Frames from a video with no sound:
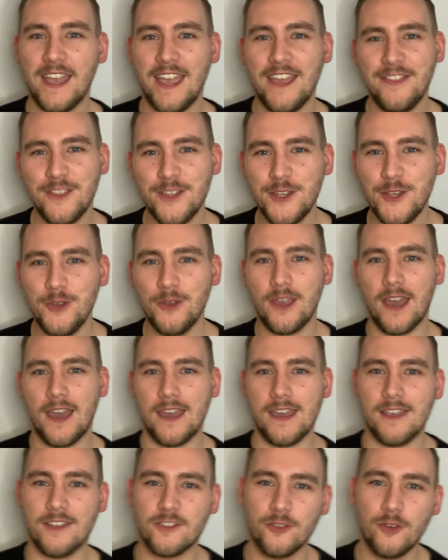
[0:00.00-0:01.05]
In the UK,
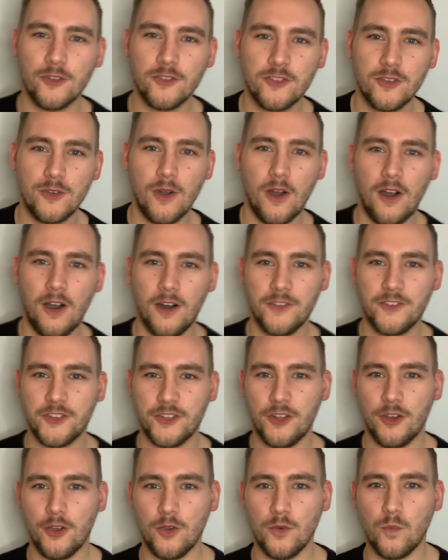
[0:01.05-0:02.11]
it's not too hard
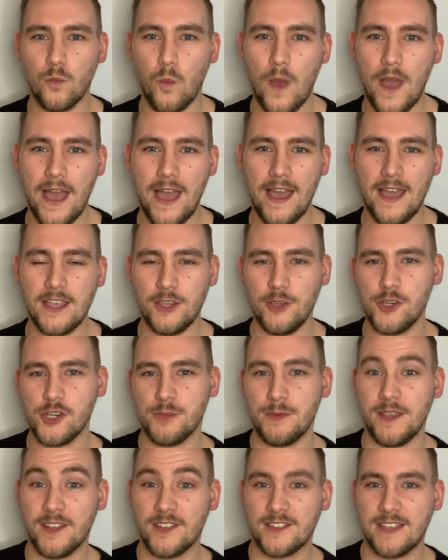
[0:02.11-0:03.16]
to know where you
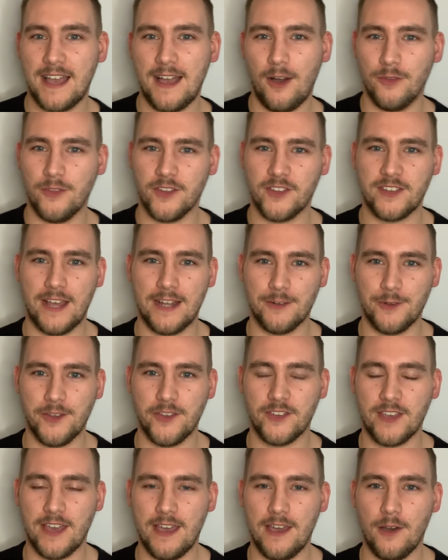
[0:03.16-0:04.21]
should be sat on the salary
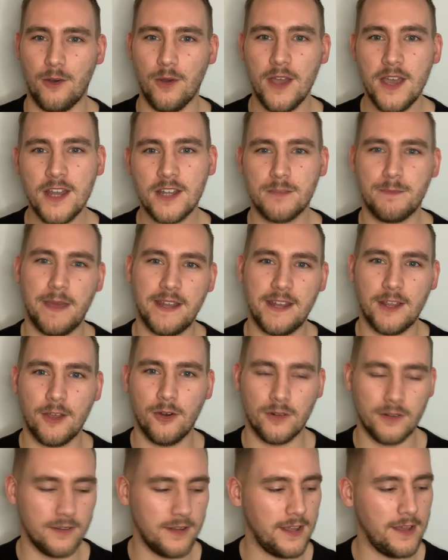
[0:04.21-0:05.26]
scale, depending
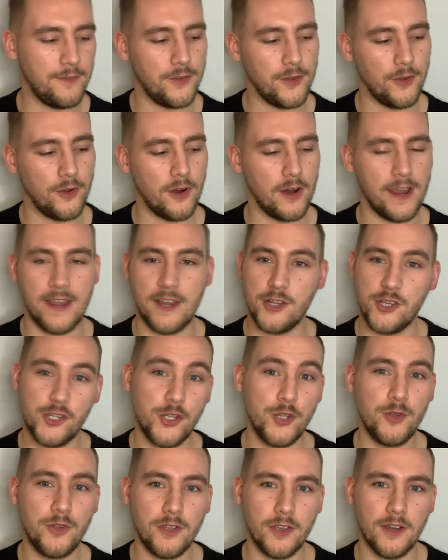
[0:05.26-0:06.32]
on if you're a
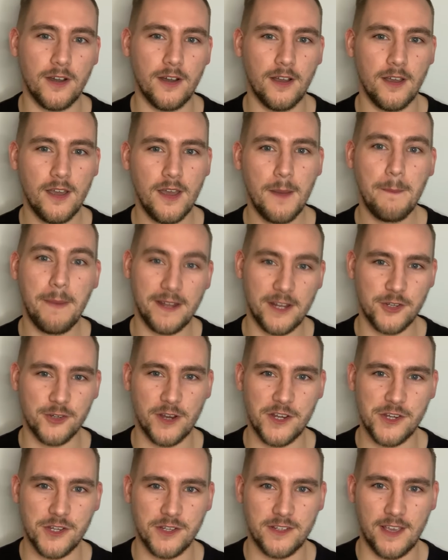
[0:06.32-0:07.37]
junior
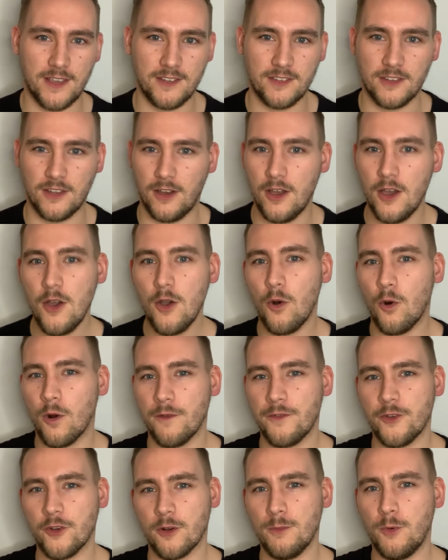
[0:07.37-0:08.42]
penetration tester
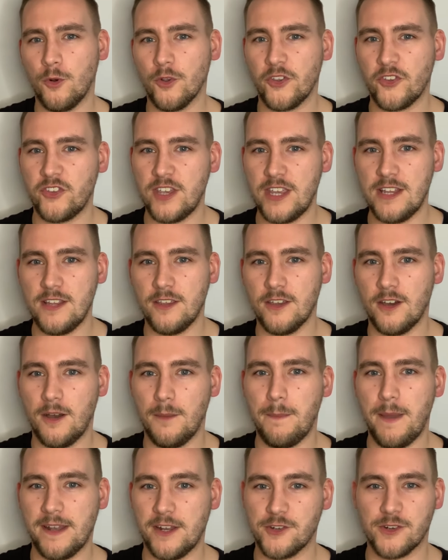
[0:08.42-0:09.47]
or if you're a more
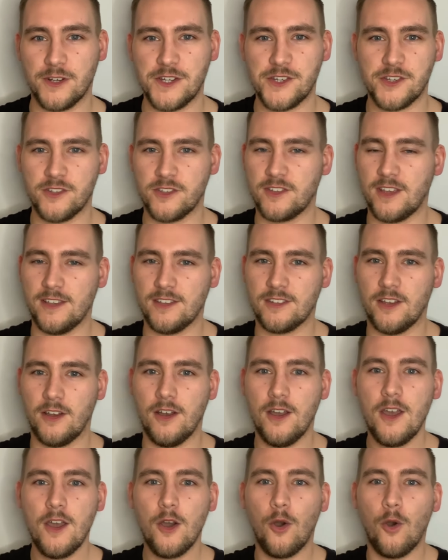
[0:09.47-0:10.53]
senior penetration
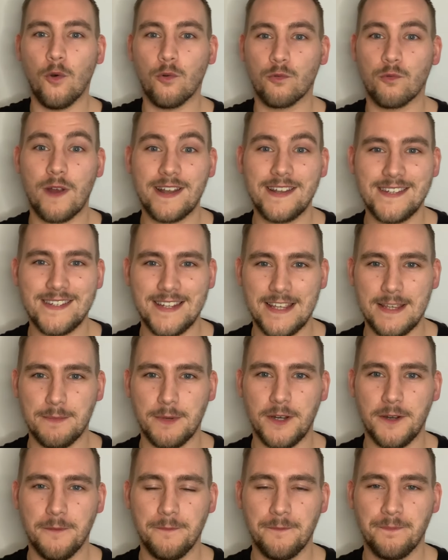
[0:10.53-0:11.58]
tester or red
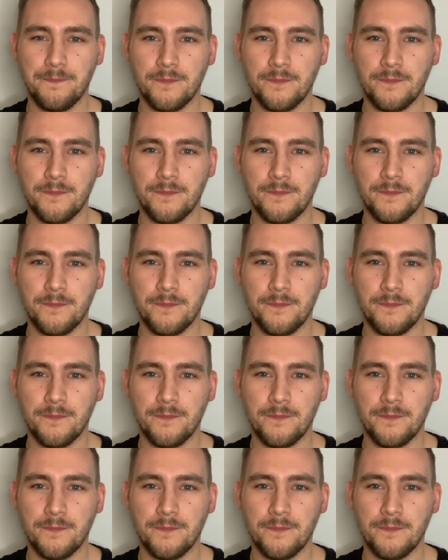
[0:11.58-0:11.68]
teamer.